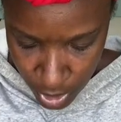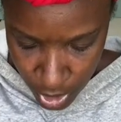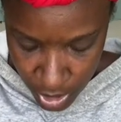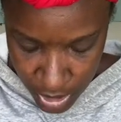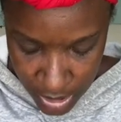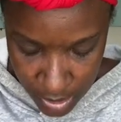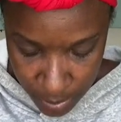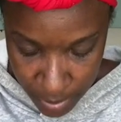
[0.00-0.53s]

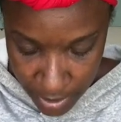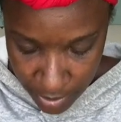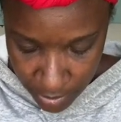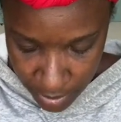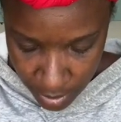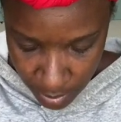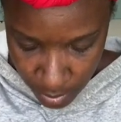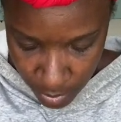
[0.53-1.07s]

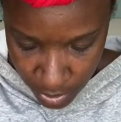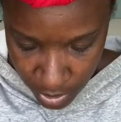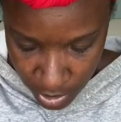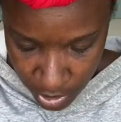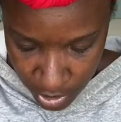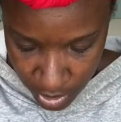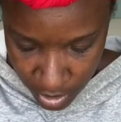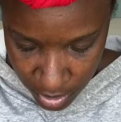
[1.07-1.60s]
Superior
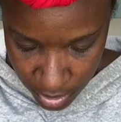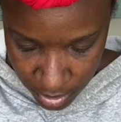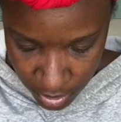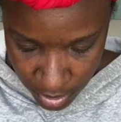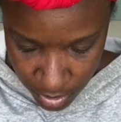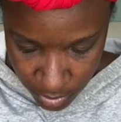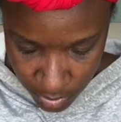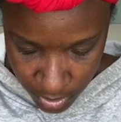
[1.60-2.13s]
Moisture.
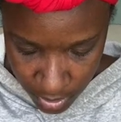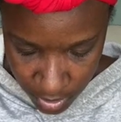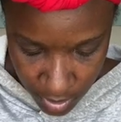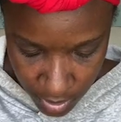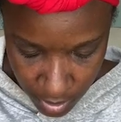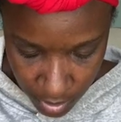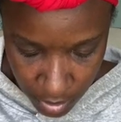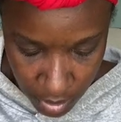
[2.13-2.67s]
These
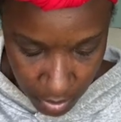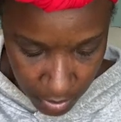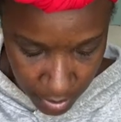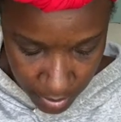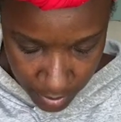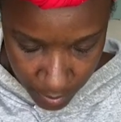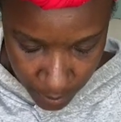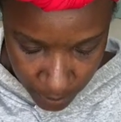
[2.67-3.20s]
were, okay.